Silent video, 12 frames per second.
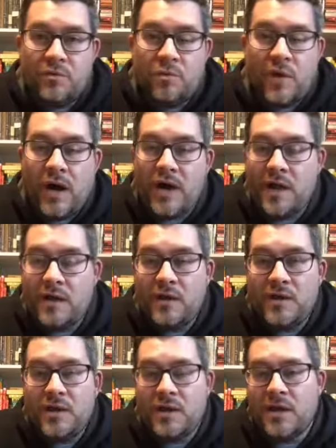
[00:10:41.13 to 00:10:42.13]

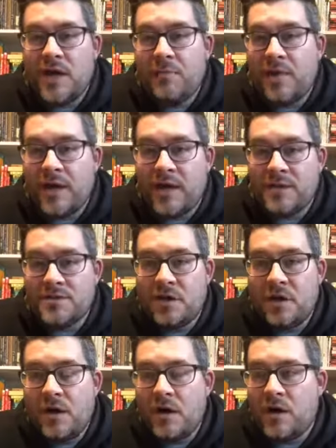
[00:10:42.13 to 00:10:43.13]
why he got back in his
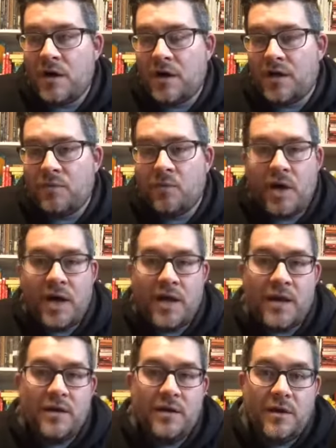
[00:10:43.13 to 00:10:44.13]
car and
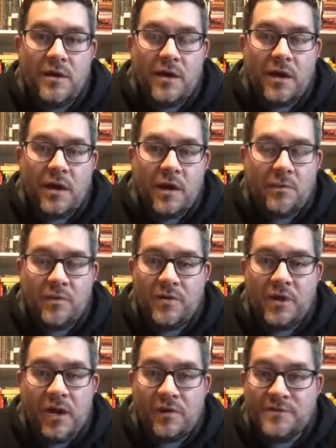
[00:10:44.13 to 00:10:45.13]
why
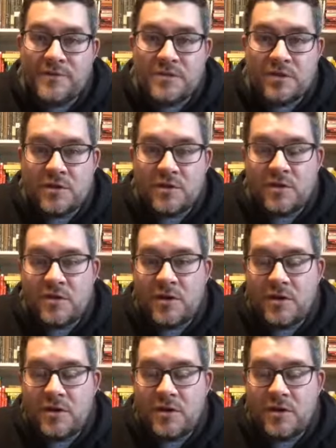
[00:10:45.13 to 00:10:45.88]
the officer